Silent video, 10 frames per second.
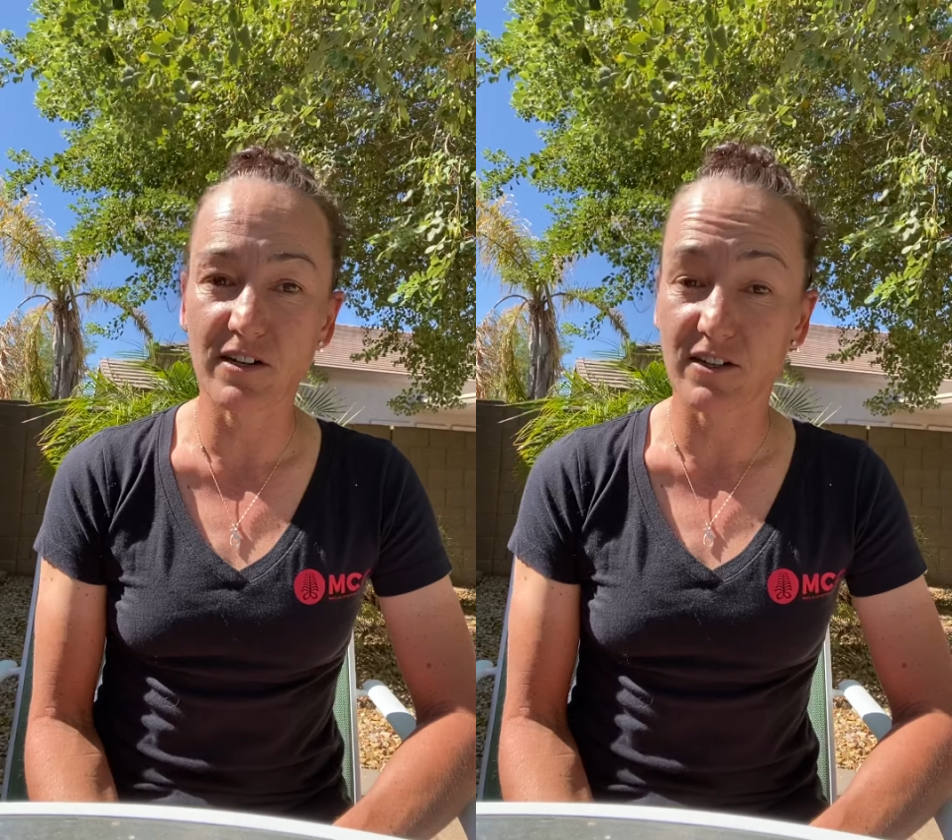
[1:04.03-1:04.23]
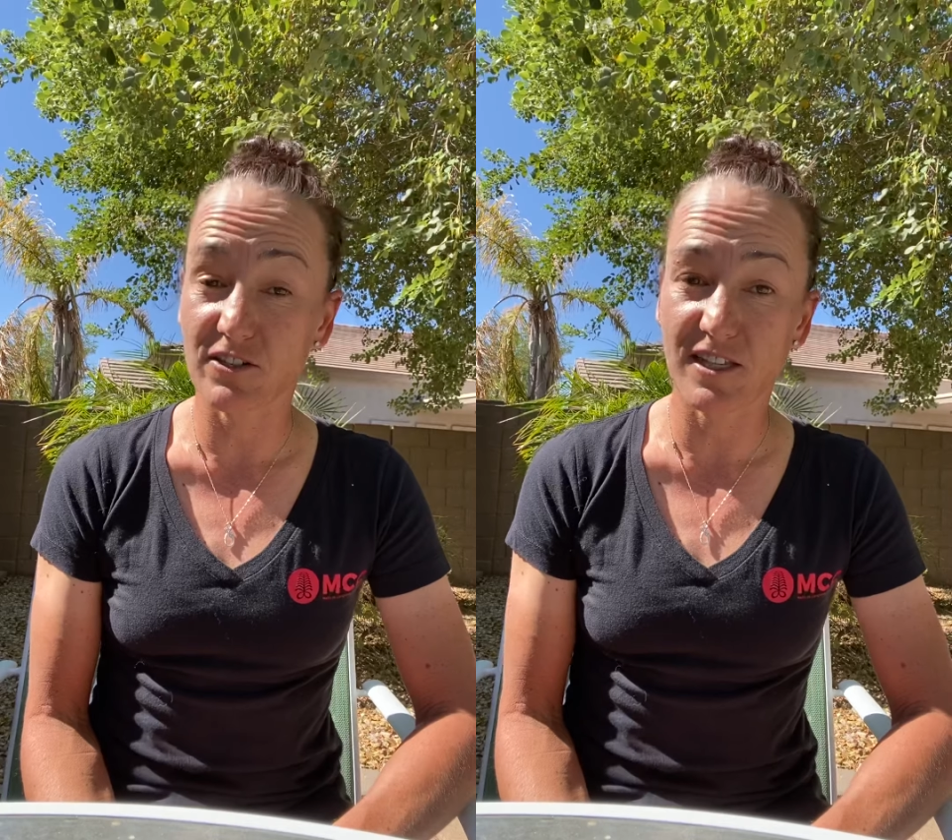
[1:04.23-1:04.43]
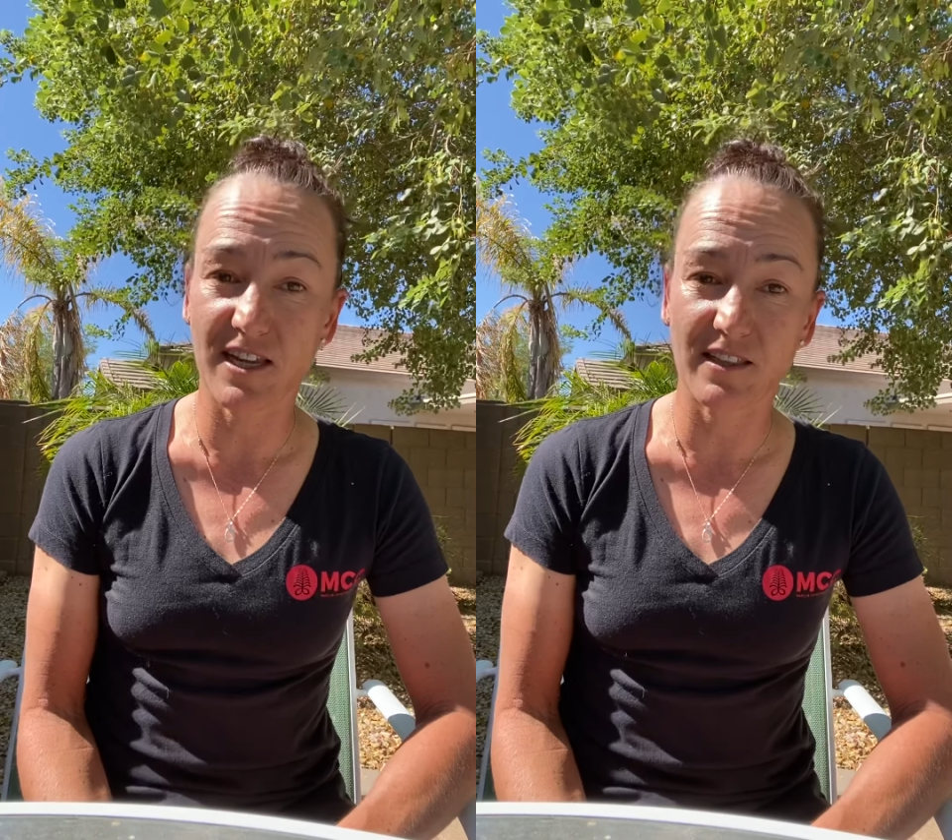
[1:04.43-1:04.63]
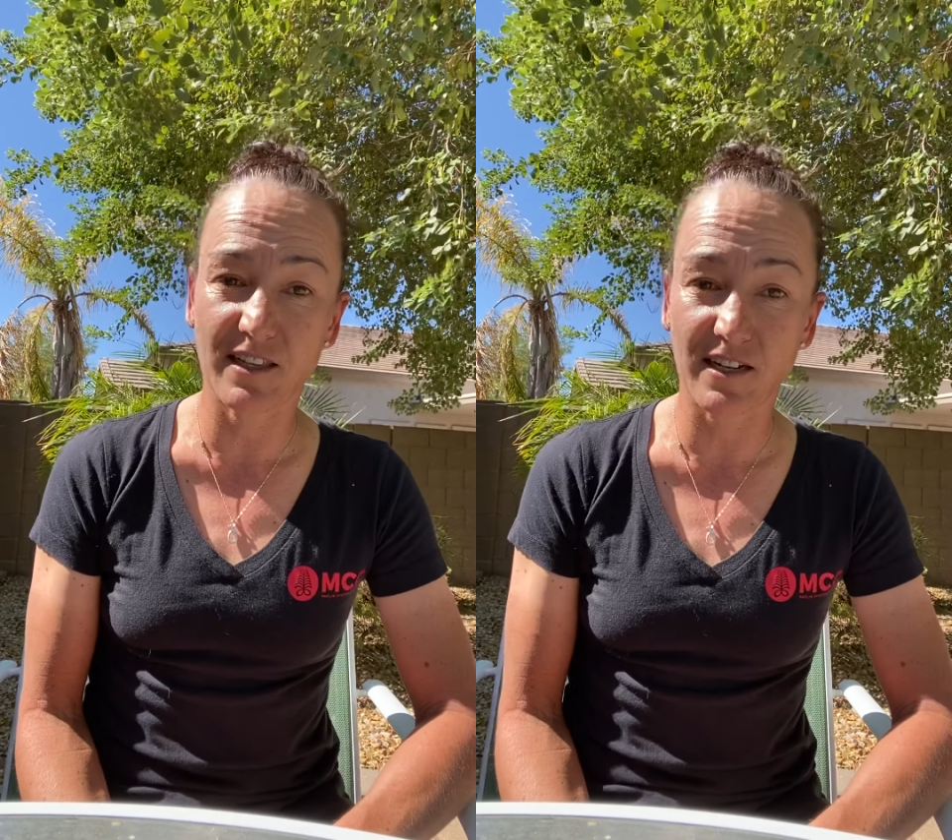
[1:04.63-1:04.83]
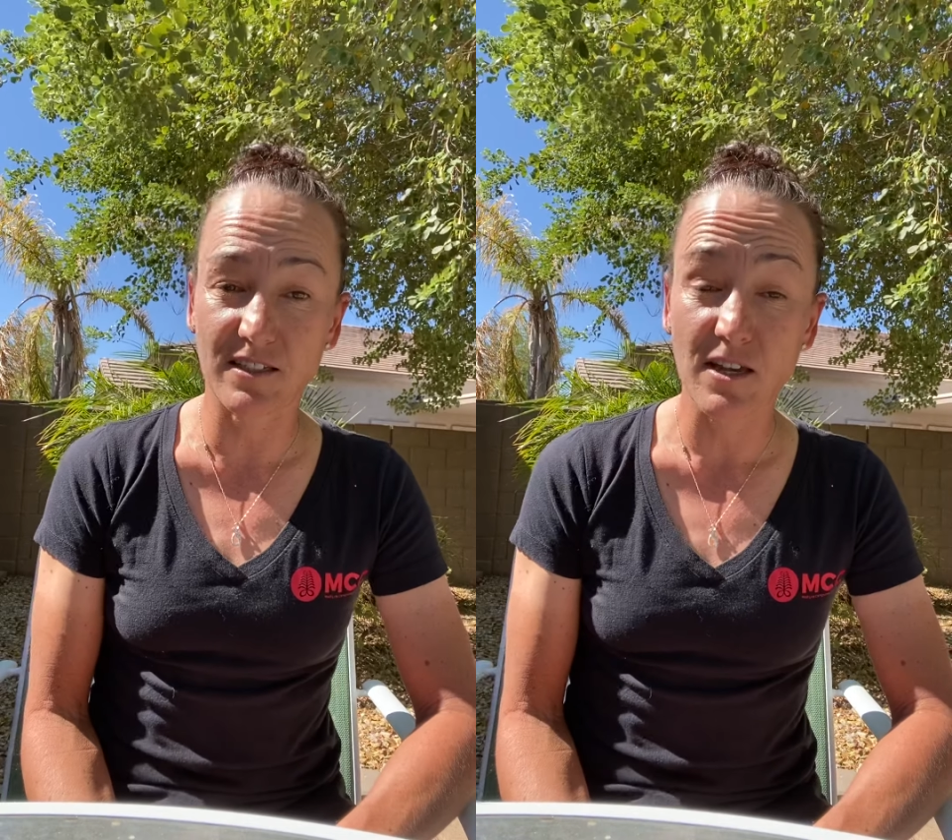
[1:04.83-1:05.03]
and you're seeing
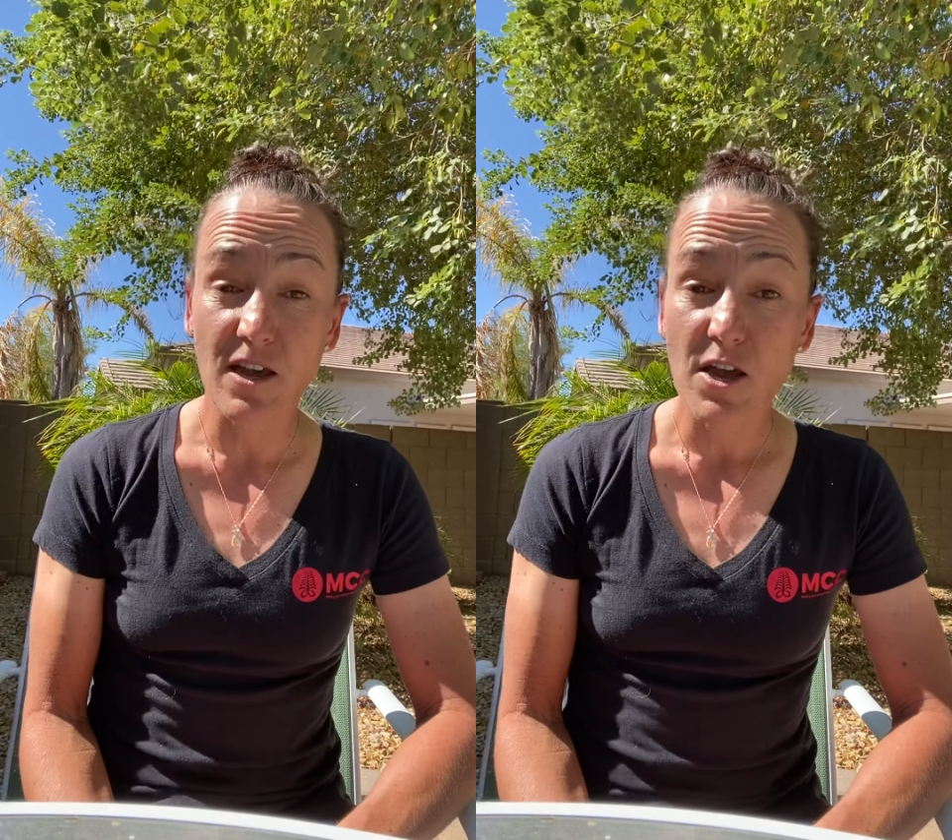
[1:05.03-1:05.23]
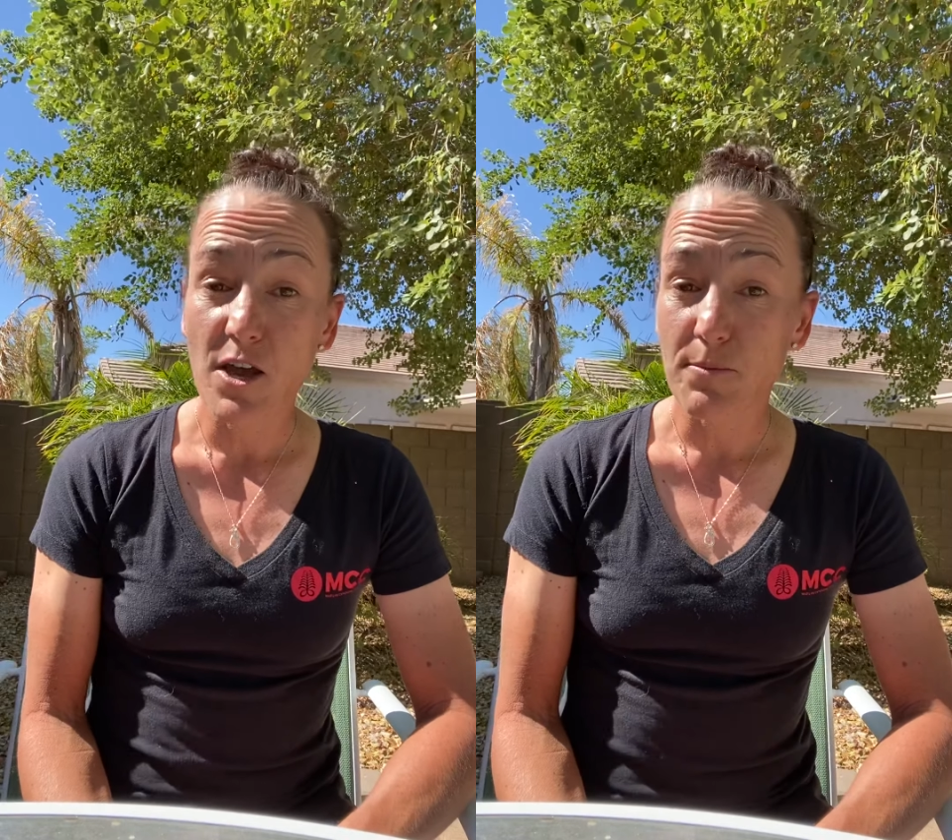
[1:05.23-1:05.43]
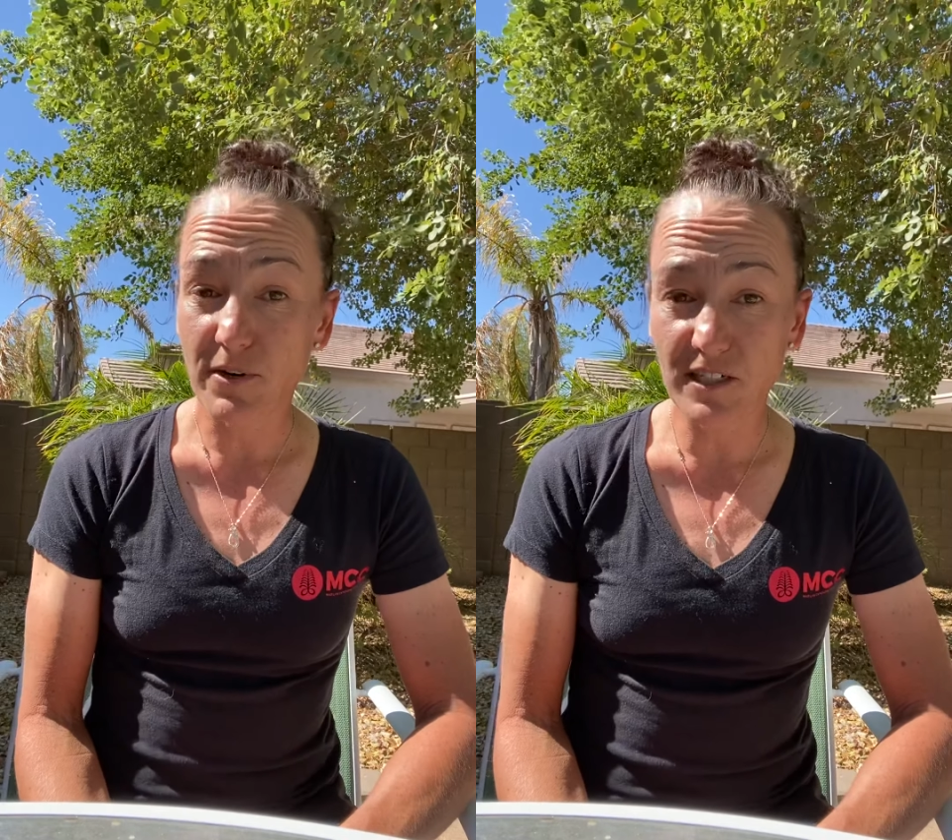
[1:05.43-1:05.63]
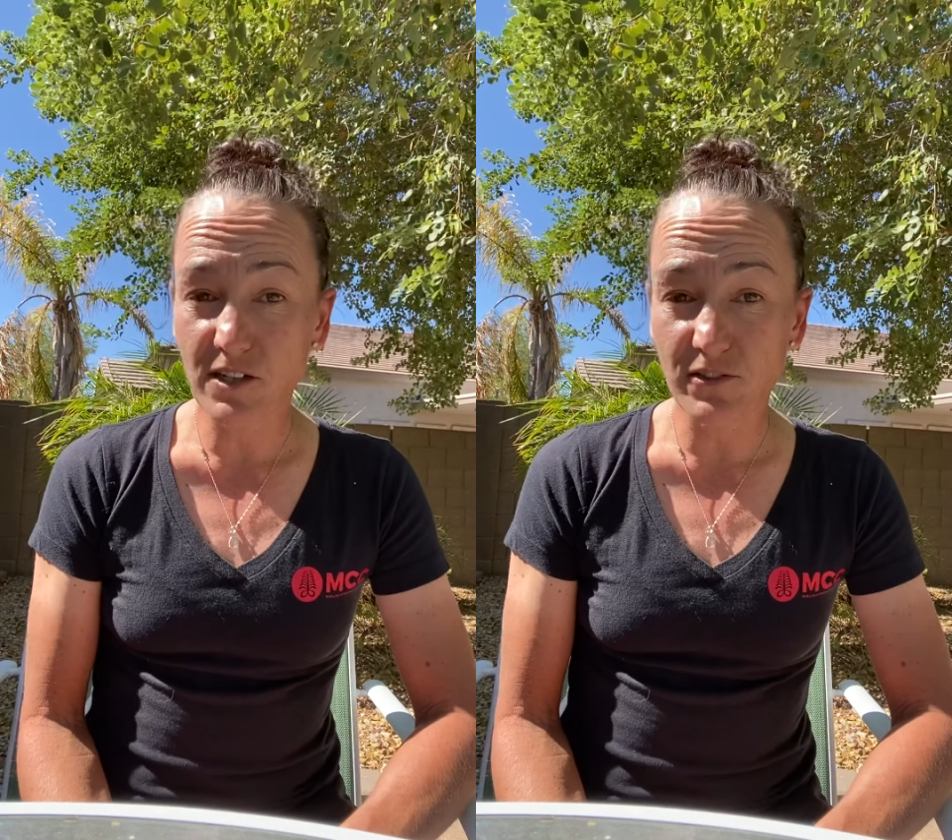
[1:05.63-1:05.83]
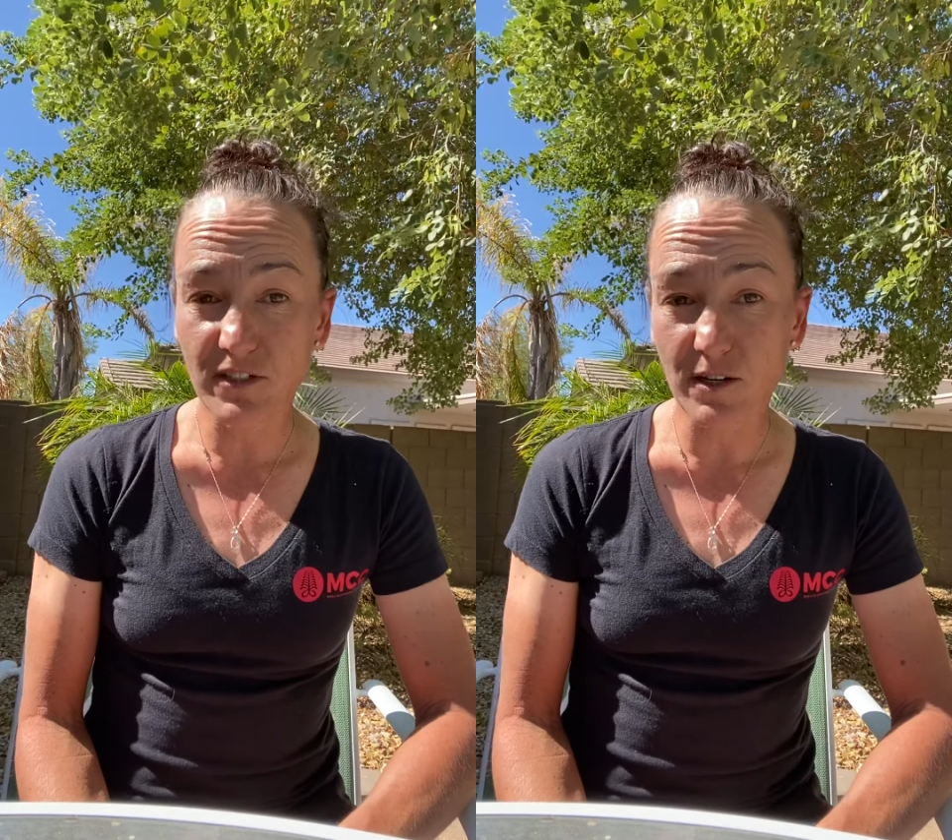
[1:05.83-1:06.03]
that it's pretty toasty